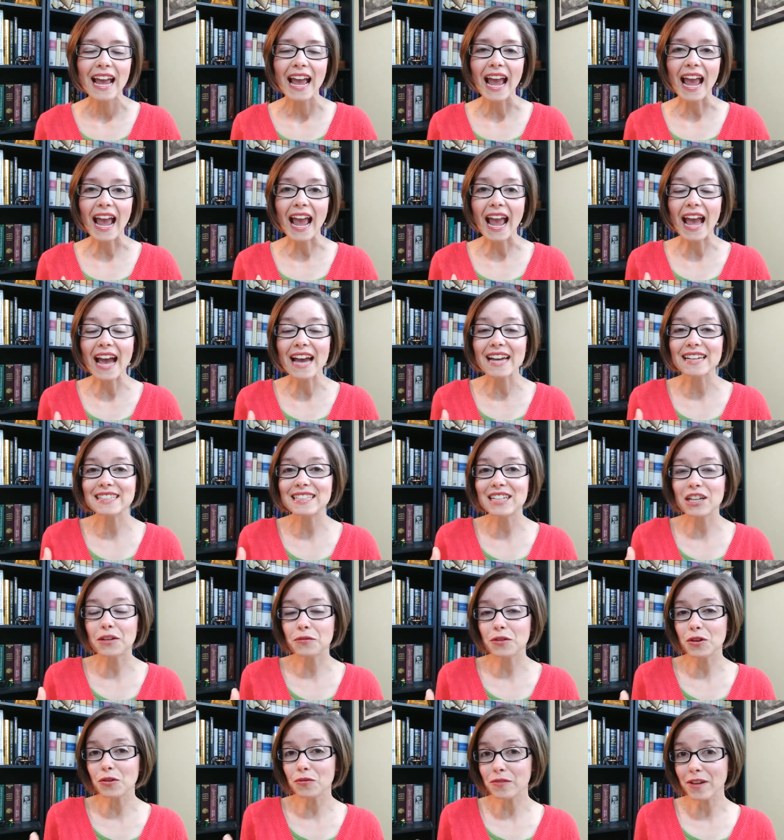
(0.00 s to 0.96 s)
And
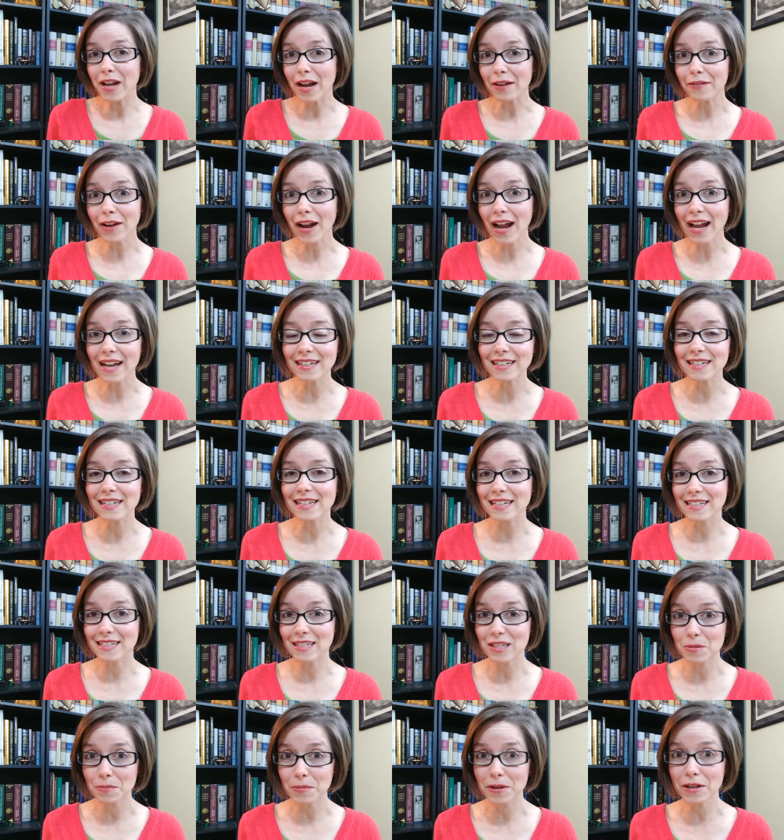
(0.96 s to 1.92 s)
if you've never had any
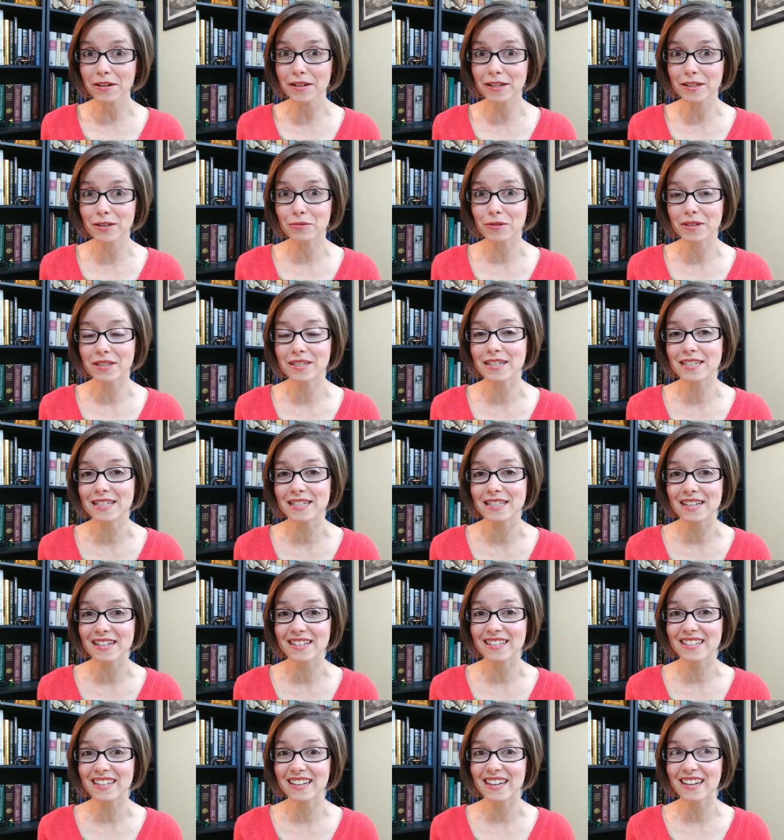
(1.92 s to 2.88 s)
experience with
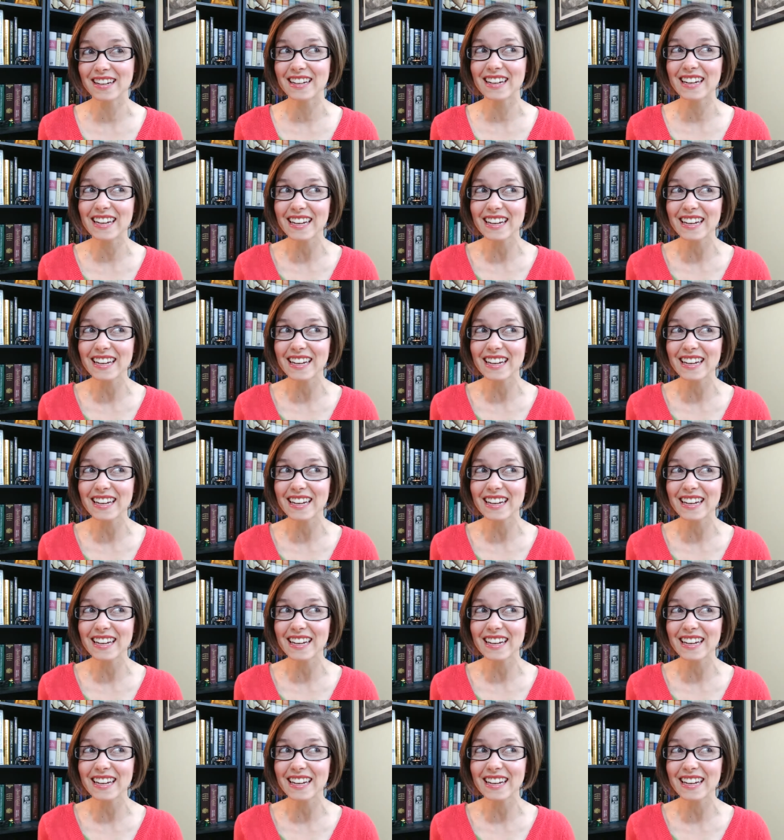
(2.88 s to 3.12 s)
dyslexia,